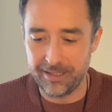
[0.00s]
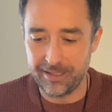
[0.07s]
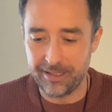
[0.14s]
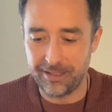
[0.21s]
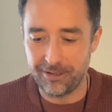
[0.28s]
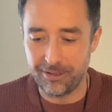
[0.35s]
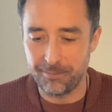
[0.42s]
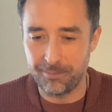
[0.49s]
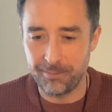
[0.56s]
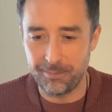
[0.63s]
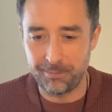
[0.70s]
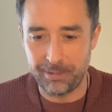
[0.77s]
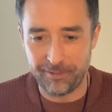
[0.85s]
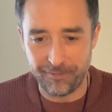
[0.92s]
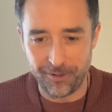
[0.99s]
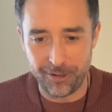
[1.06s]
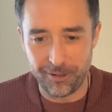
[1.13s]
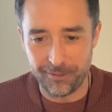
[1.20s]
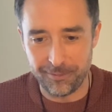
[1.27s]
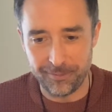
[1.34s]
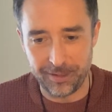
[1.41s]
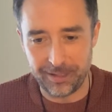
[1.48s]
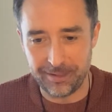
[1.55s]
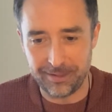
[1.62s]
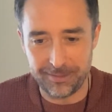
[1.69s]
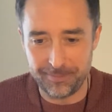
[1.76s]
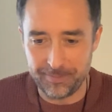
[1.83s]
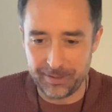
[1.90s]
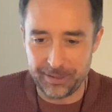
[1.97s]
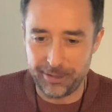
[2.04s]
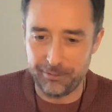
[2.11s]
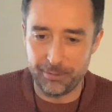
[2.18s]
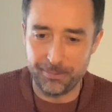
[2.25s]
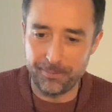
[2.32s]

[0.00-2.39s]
You know, before you